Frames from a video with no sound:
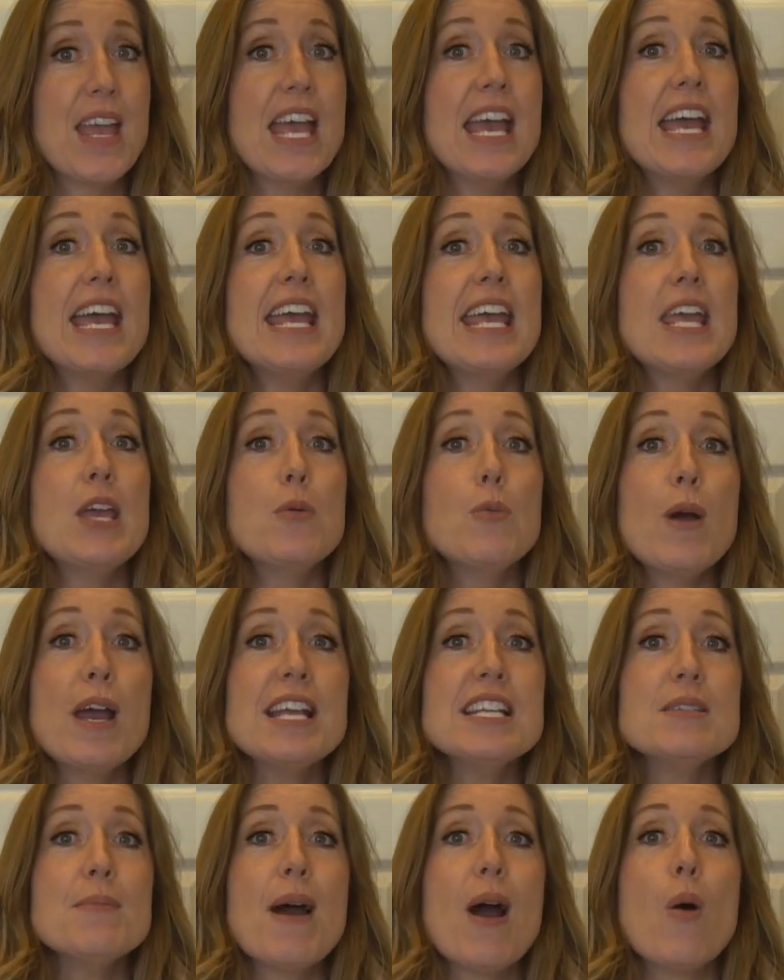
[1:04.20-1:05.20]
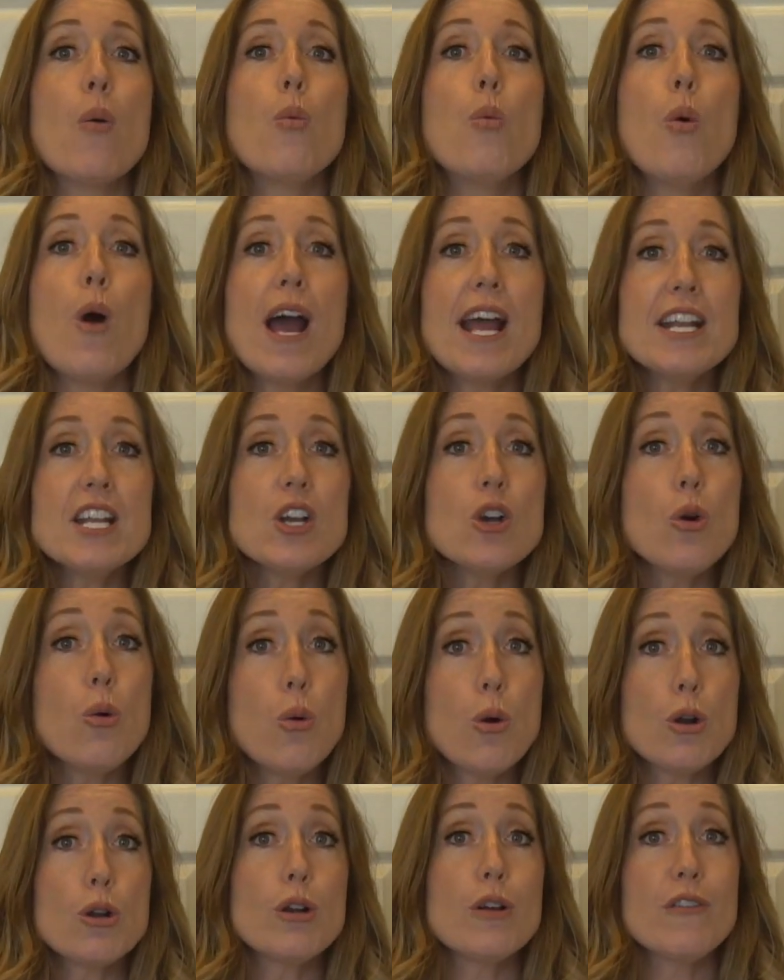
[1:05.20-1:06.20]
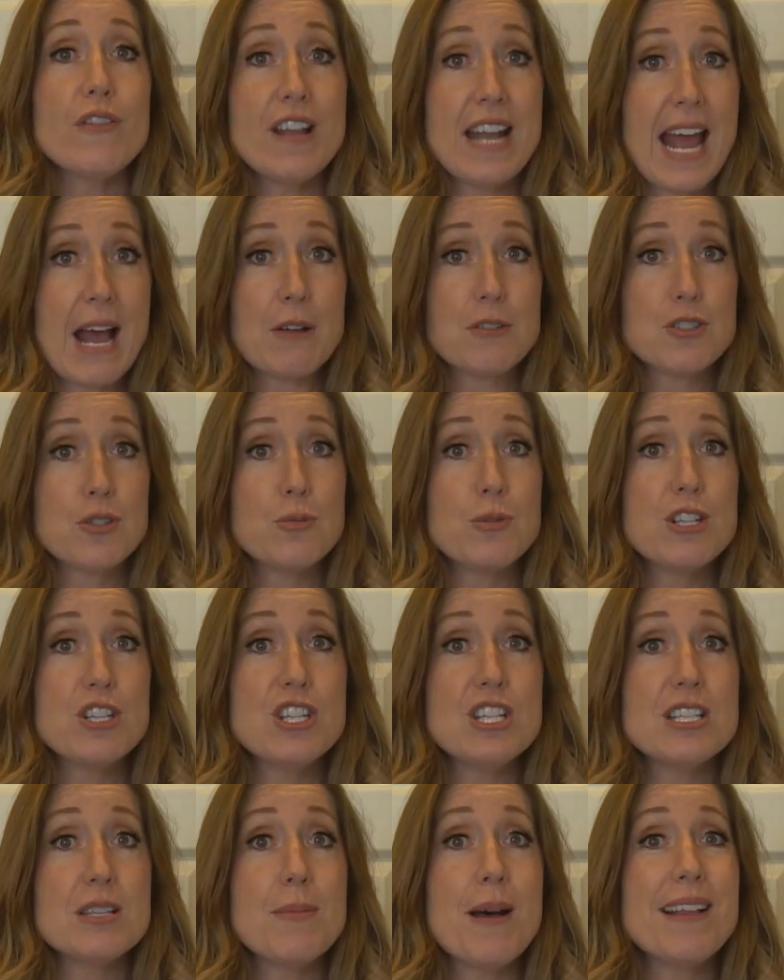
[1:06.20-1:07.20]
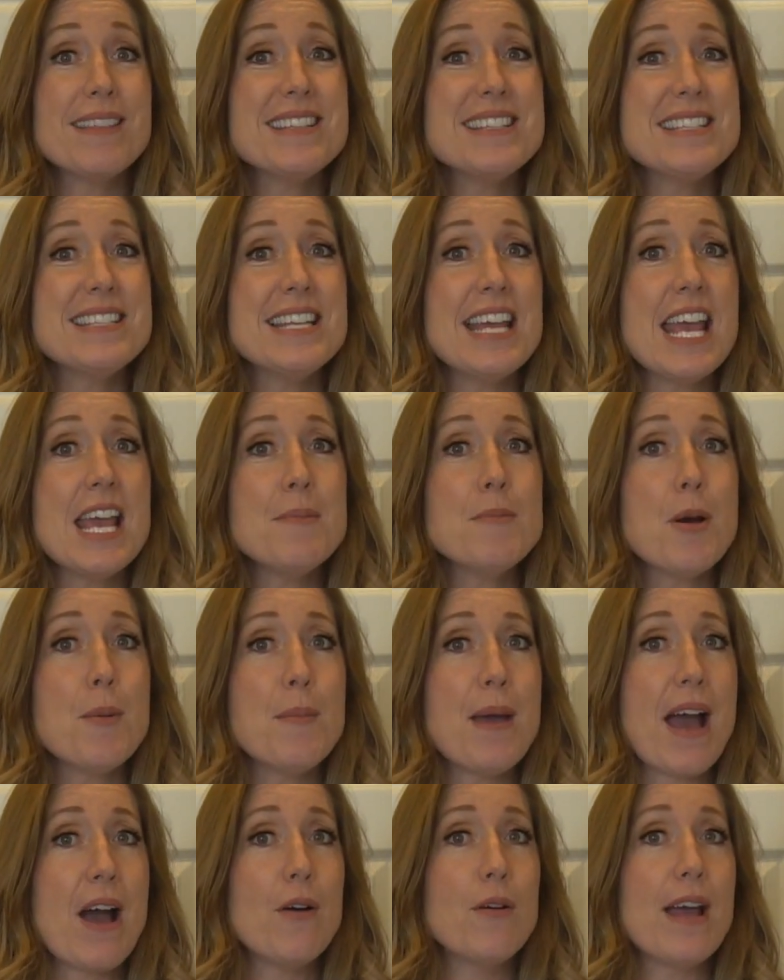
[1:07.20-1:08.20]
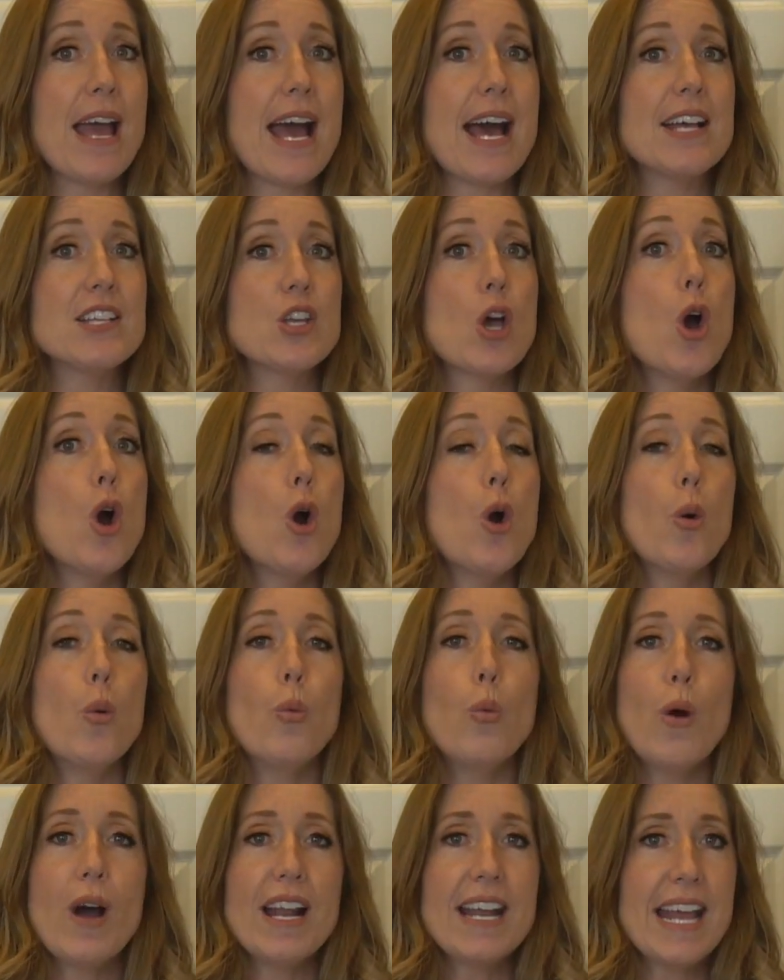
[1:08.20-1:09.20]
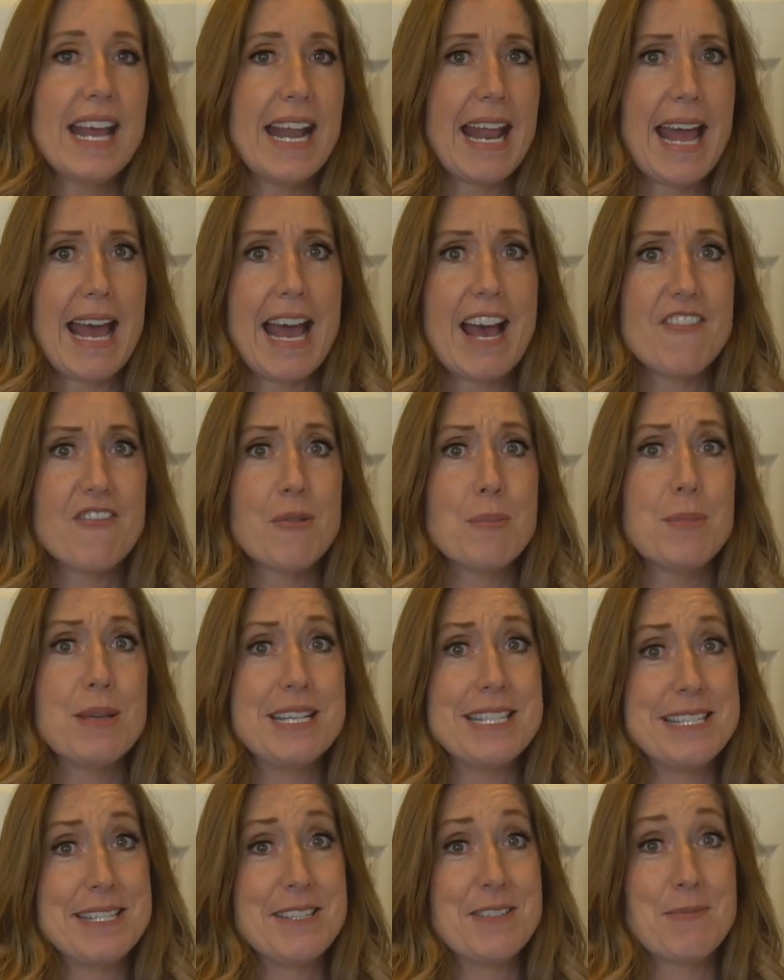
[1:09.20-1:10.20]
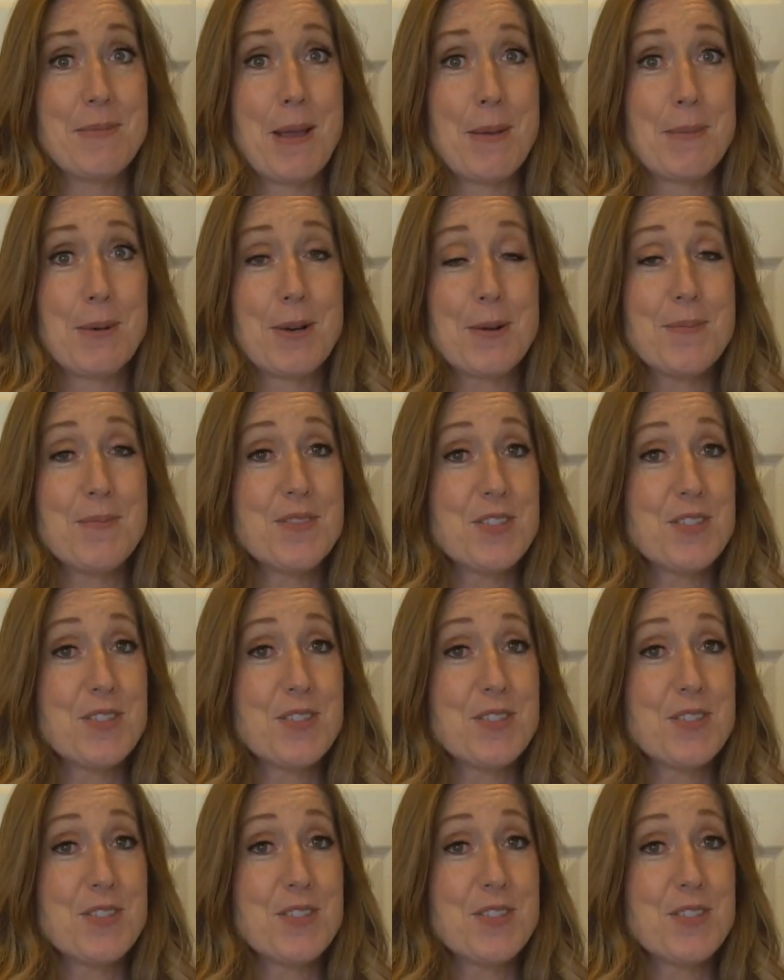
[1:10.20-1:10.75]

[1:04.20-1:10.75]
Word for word: He weighs about 1/4 of an ounce, which is about the same amount as 1.5 pieces of paper.